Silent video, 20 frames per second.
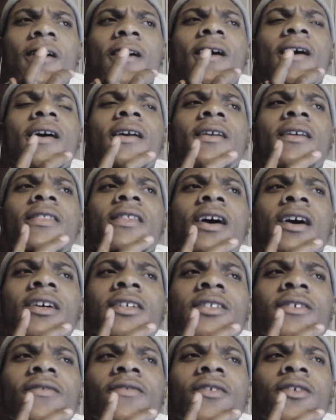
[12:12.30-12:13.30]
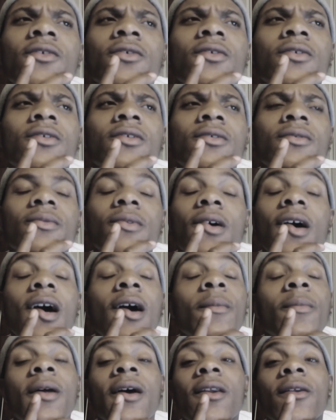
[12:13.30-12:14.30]
100,000 views,
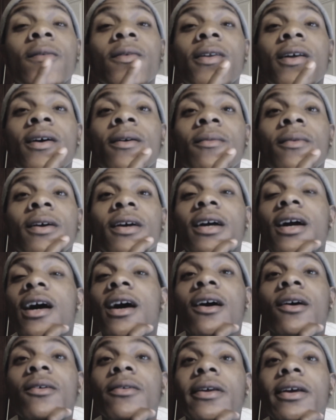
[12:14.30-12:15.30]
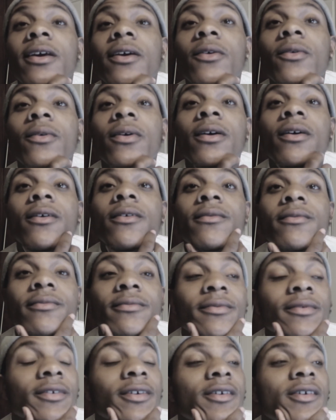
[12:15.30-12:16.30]
I'm not no dumb nigga. I don't think it will.
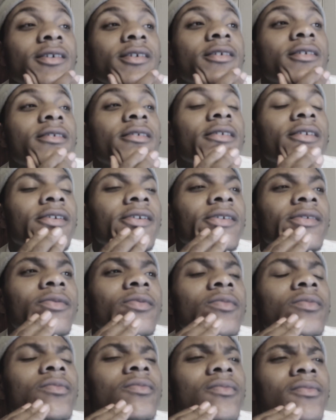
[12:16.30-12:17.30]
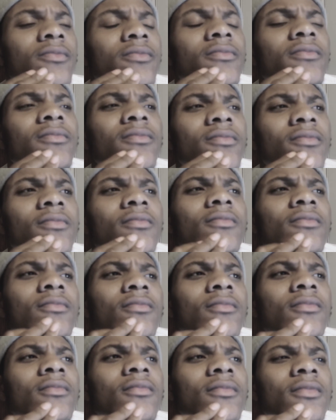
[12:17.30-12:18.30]
And
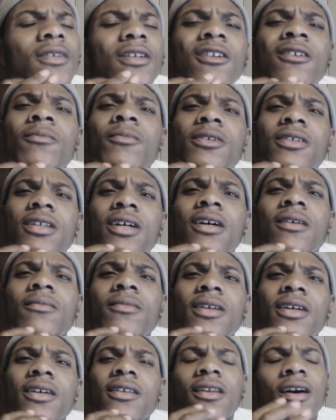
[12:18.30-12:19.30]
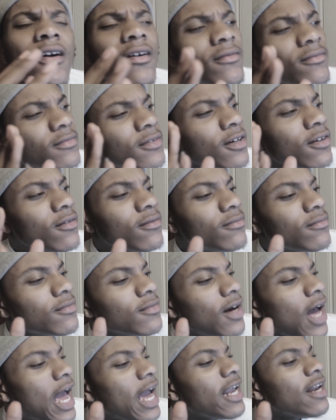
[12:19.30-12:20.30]
then I'm a dumb nigga. No.
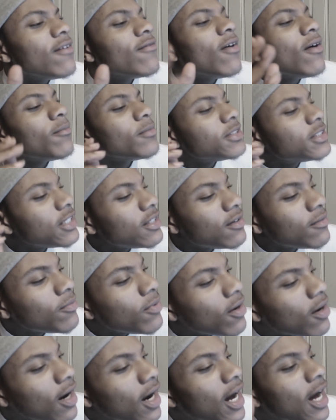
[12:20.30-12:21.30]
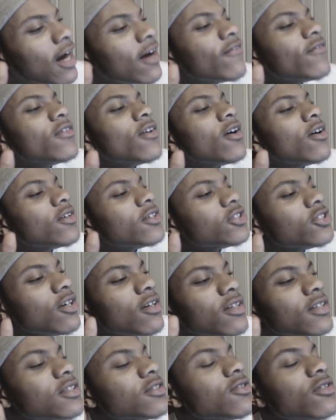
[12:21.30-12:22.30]
I'ma set the bar high for y'all, cause
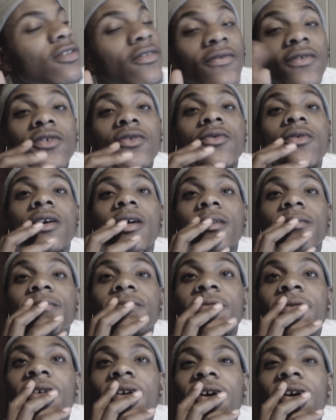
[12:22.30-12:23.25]
y'all niggas don't even do nothing.